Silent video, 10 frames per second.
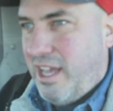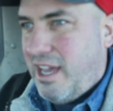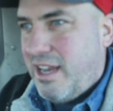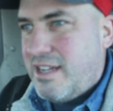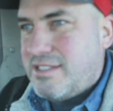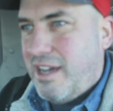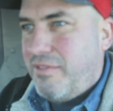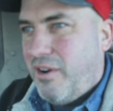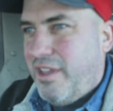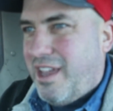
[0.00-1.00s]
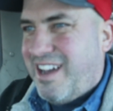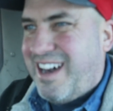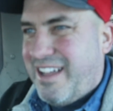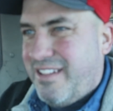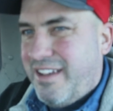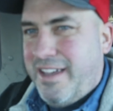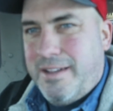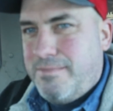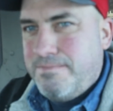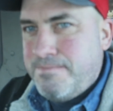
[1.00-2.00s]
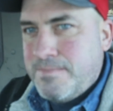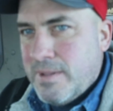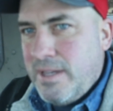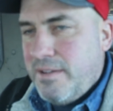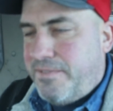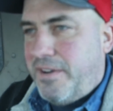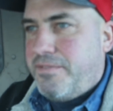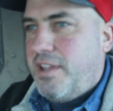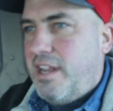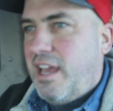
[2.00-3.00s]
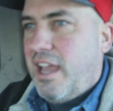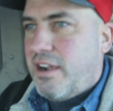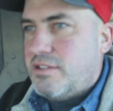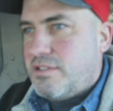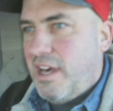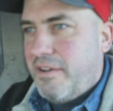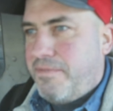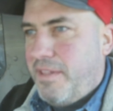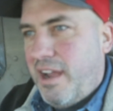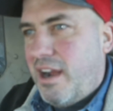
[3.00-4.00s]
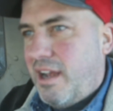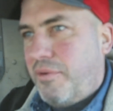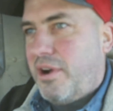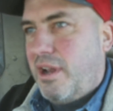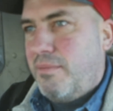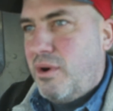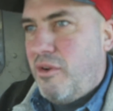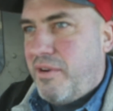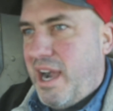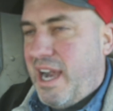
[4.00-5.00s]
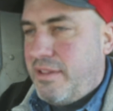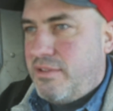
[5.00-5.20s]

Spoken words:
that is, I've only got like 15 acres left there, and then we're going to move on